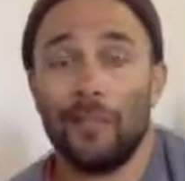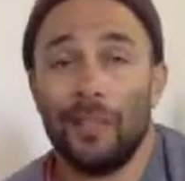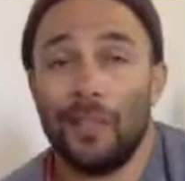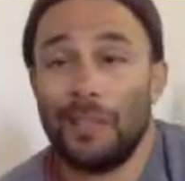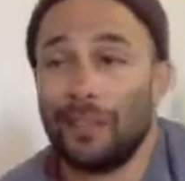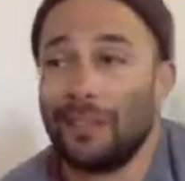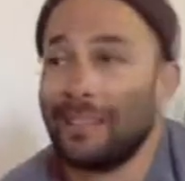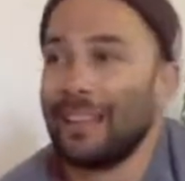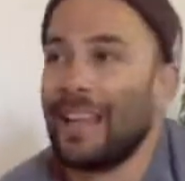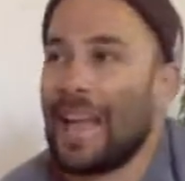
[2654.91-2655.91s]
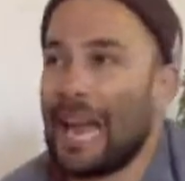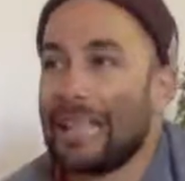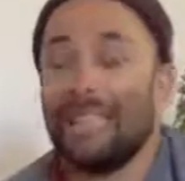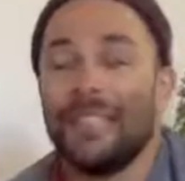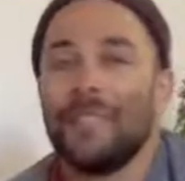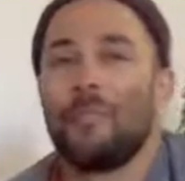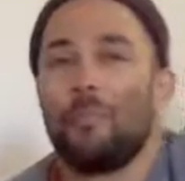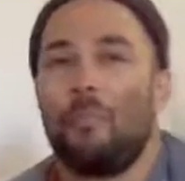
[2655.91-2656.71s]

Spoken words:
I think that's